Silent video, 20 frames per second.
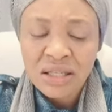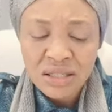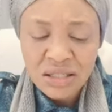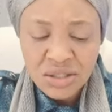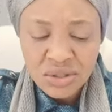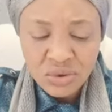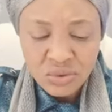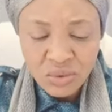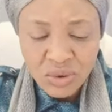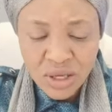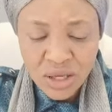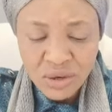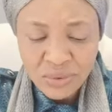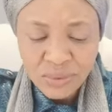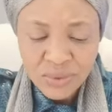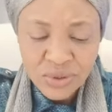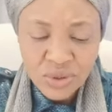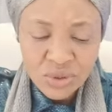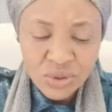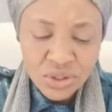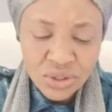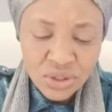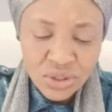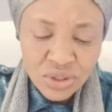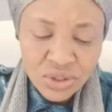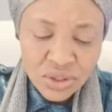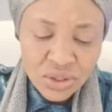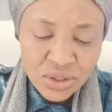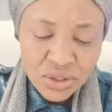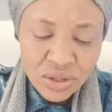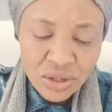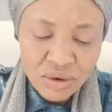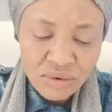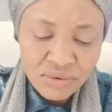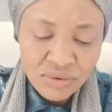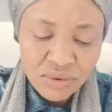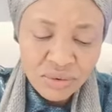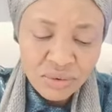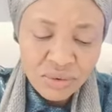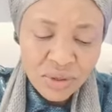It is well with you. Jesus
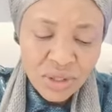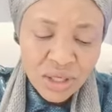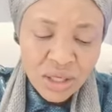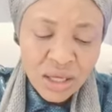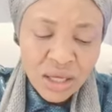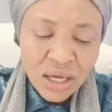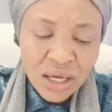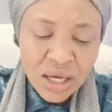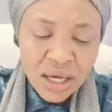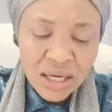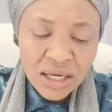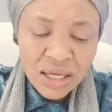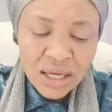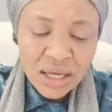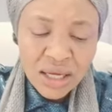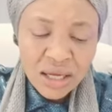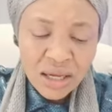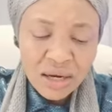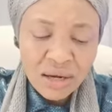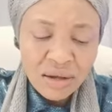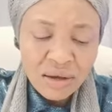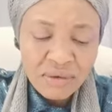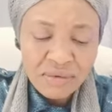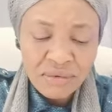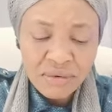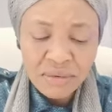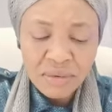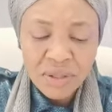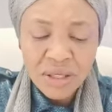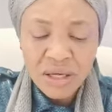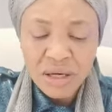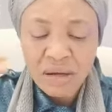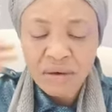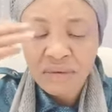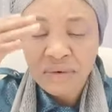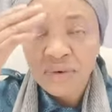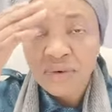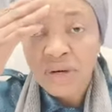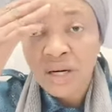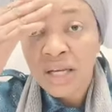love you. And I love you with the
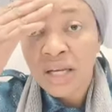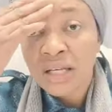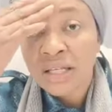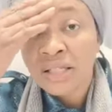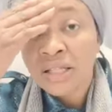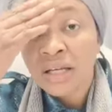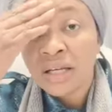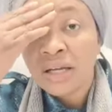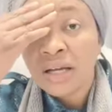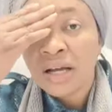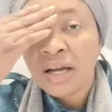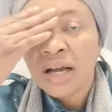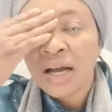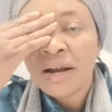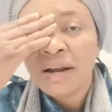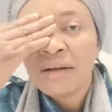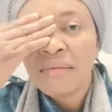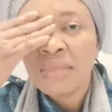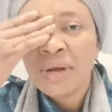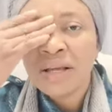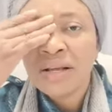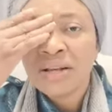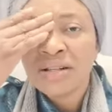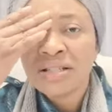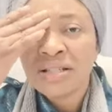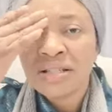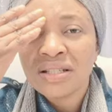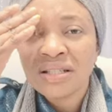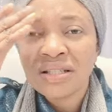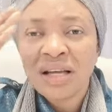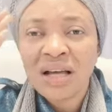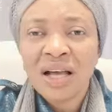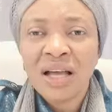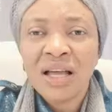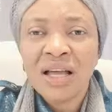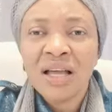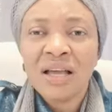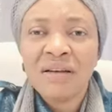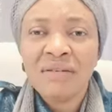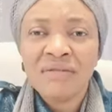love of Christ. I remain your sister,
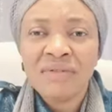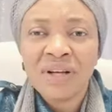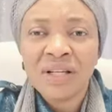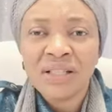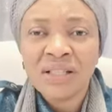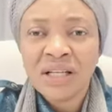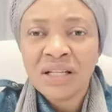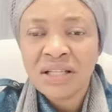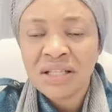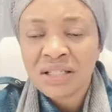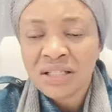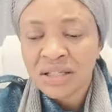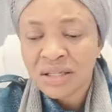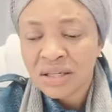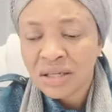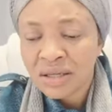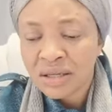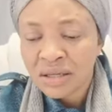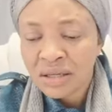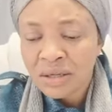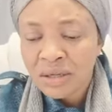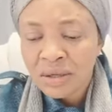Evangelist Sarah.